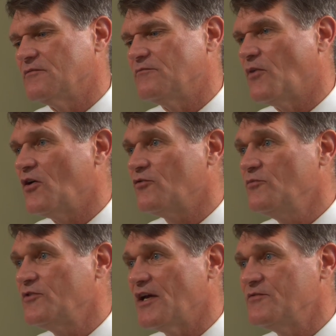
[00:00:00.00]

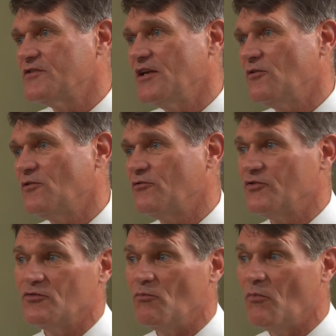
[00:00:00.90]
ballroom type sale where we're
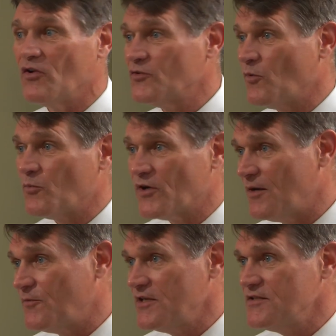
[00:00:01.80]
doing multiple
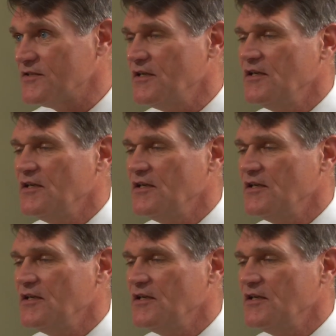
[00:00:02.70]
properties,